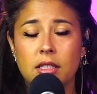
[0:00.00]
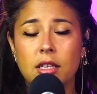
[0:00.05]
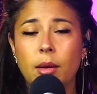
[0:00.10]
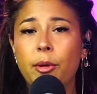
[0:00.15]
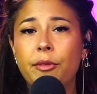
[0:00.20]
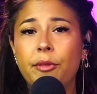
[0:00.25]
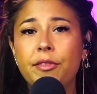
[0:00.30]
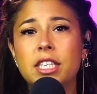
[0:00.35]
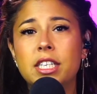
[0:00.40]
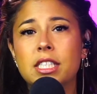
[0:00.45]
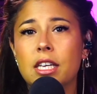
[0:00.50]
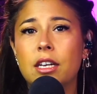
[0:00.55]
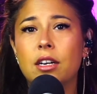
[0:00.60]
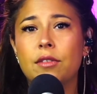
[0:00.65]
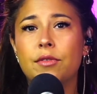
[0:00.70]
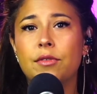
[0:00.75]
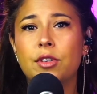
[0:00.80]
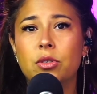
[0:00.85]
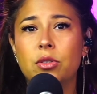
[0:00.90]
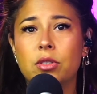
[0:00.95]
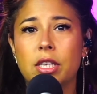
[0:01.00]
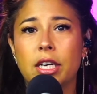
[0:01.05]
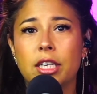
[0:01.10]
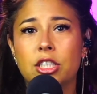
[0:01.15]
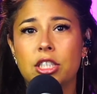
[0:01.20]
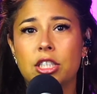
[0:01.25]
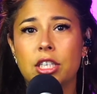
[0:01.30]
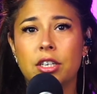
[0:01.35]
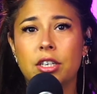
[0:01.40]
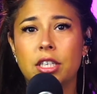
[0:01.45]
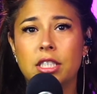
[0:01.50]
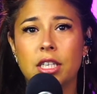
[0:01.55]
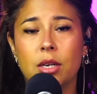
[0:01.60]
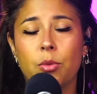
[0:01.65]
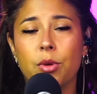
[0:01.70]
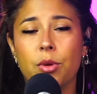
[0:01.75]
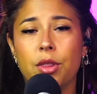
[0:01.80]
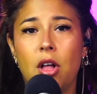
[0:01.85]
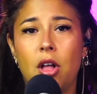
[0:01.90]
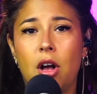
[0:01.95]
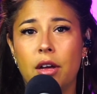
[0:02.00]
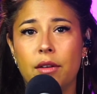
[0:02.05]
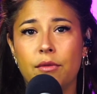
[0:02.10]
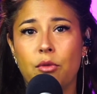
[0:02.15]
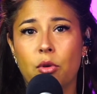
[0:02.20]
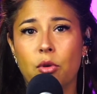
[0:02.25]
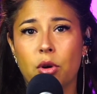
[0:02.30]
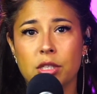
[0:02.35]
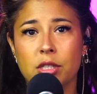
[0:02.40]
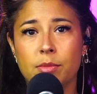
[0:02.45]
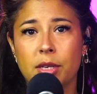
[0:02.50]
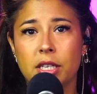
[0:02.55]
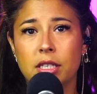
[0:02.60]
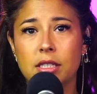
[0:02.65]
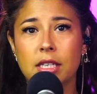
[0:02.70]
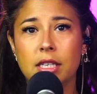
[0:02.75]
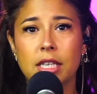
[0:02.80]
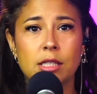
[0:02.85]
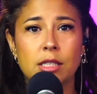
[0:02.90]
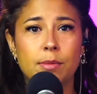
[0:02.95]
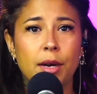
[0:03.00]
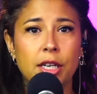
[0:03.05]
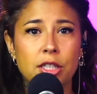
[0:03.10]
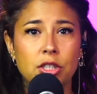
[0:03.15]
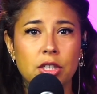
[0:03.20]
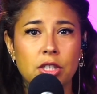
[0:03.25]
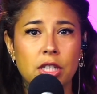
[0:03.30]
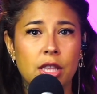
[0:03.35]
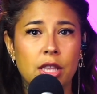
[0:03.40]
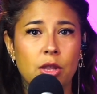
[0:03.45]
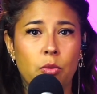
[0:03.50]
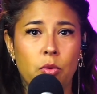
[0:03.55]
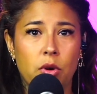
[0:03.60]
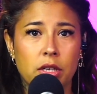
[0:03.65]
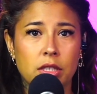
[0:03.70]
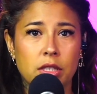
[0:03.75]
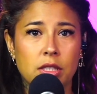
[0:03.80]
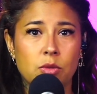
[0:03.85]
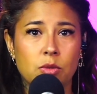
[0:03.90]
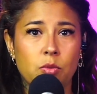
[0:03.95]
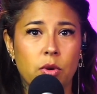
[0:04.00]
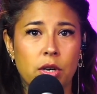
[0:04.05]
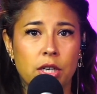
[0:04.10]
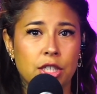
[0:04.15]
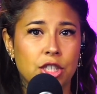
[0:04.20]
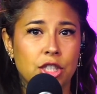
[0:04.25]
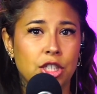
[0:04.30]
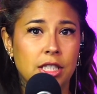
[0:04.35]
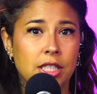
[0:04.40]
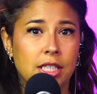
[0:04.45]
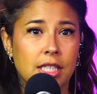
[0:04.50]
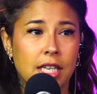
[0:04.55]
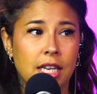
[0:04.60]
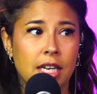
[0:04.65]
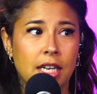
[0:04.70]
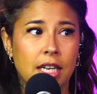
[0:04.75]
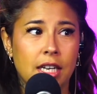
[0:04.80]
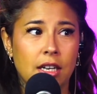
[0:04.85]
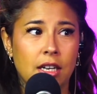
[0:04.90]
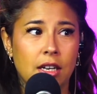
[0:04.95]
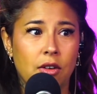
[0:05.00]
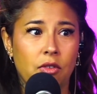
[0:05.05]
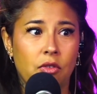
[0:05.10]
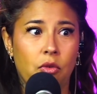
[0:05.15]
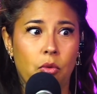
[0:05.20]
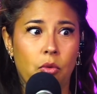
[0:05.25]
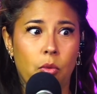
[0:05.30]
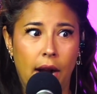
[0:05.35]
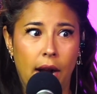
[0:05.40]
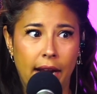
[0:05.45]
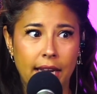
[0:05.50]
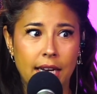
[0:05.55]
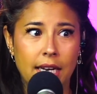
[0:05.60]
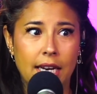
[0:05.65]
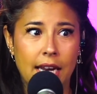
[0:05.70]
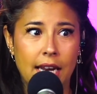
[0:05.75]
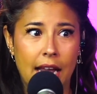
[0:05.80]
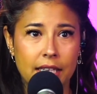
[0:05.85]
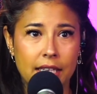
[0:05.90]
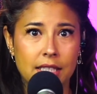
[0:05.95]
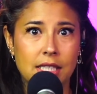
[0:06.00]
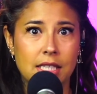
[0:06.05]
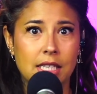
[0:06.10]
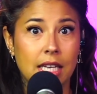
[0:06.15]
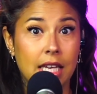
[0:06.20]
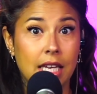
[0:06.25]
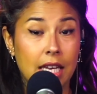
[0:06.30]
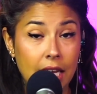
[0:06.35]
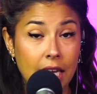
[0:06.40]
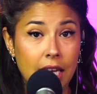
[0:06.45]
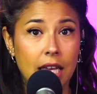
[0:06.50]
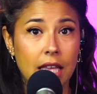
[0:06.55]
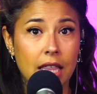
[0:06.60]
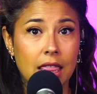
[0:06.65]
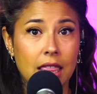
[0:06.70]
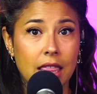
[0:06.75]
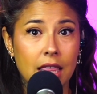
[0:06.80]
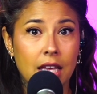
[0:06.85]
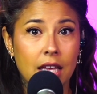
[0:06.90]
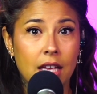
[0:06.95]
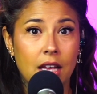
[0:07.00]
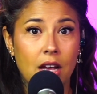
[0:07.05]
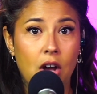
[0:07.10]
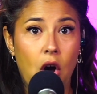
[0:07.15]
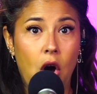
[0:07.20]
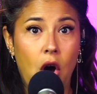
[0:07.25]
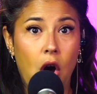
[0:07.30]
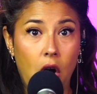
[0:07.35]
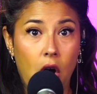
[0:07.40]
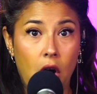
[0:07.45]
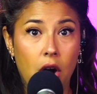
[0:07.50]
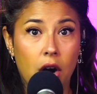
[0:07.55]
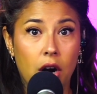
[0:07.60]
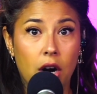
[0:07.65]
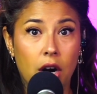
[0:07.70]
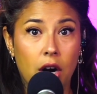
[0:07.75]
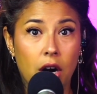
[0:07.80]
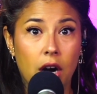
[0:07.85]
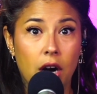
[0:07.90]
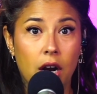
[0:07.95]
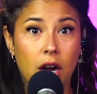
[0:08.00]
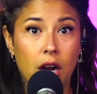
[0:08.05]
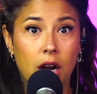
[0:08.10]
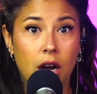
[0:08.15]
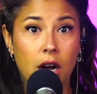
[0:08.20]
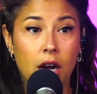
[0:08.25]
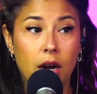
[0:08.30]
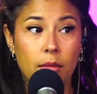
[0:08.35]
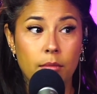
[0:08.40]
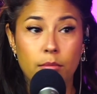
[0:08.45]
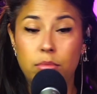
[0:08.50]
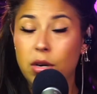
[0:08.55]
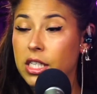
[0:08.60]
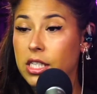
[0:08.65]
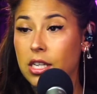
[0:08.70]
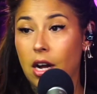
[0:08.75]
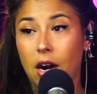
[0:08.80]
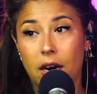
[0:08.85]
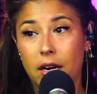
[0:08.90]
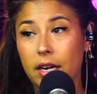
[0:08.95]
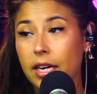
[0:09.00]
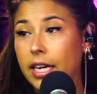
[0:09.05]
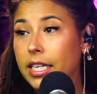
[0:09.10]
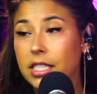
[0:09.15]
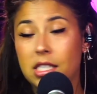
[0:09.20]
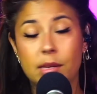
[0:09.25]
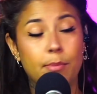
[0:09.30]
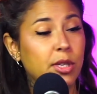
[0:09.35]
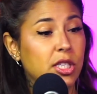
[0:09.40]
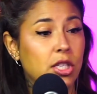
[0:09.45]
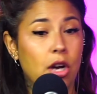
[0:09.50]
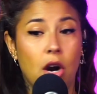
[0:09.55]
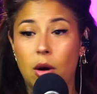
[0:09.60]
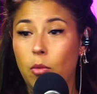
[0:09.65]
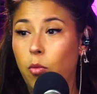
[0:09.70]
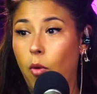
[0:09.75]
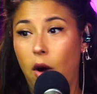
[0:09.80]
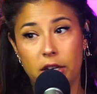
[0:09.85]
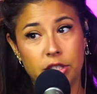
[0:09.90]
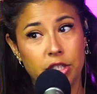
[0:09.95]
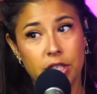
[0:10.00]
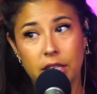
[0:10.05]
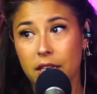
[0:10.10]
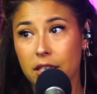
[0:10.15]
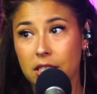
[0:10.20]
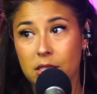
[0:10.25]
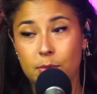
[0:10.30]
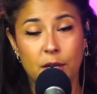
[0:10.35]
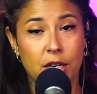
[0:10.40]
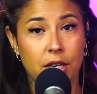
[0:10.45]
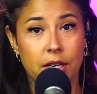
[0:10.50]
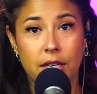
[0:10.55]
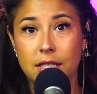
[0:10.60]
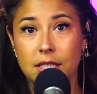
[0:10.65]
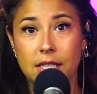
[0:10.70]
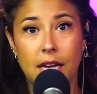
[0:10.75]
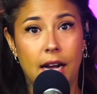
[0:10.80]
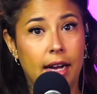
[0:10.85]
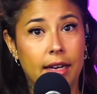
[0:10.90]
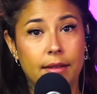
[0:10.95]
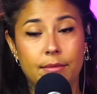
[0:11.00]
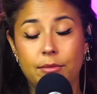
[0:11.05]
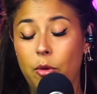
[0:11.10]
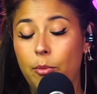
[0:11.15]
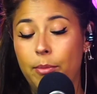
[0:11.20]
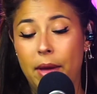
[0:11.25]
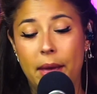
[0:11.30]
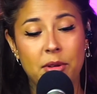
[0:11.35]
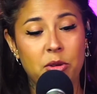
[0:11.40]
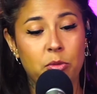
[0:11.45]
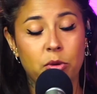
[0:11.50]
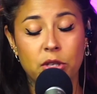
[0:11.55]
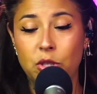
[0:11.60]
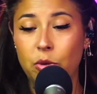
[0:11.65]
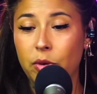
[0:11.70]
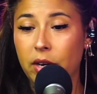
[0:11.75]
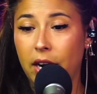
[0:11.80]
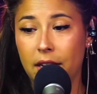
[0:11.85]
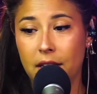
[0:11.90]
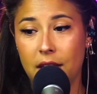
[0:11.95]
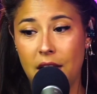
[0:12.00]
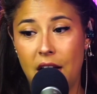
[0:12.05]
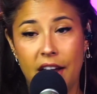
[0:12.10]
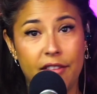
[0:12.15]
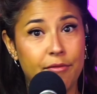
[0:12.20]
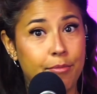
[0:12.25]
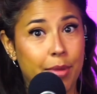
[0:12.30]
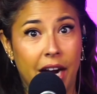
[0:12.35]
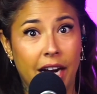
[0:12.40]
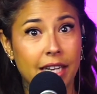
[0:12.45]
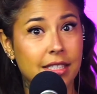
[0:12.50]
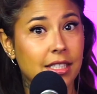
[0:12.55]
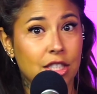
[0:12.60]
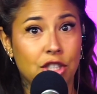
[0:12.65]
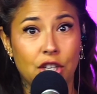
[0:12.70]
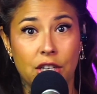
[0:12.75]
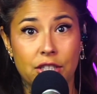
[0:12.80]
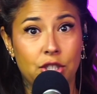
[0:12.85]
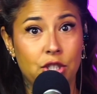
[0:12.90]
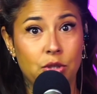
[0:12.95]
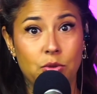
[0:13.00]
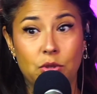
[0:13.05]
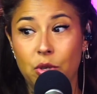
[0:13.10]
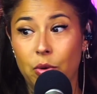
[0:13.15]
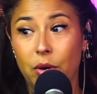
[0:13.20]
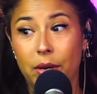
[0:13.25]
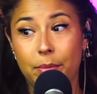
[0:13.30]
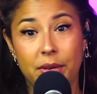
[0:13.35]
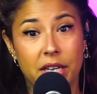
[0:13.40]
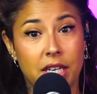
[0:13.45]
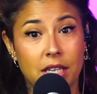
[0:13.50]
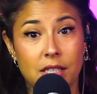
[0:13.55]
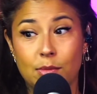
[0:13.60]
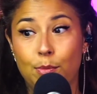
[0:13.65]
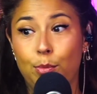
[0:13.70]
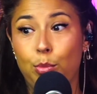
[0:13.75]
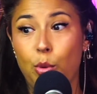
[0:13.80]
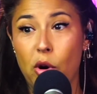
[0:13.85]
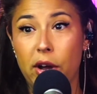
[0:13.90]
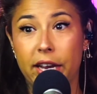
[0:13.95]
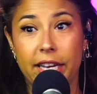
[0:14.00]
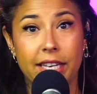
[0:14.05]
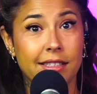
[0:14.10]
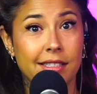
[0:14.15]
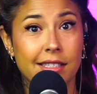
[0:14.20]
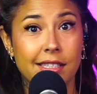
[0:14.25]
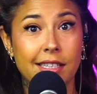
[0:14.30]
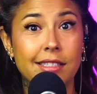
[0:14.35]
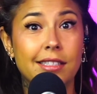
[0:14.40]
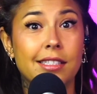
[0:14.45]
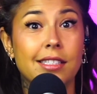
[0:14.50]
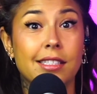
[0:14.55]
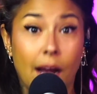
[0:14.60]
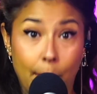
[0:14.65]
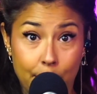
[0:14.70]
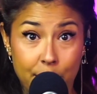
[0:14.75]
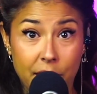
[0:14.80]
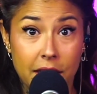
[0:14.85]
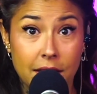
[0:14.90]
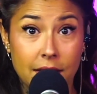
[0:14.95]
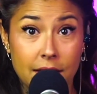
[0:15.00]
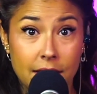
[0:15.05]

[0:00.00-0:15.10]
of these interviews that Sherri did with law enforcement, especially the ones where she's sitting right next to Keith, are bizarre. It's a bizarre watching experience. Maybe we'll do it on a live, but I suggest you do it because boy, is it something.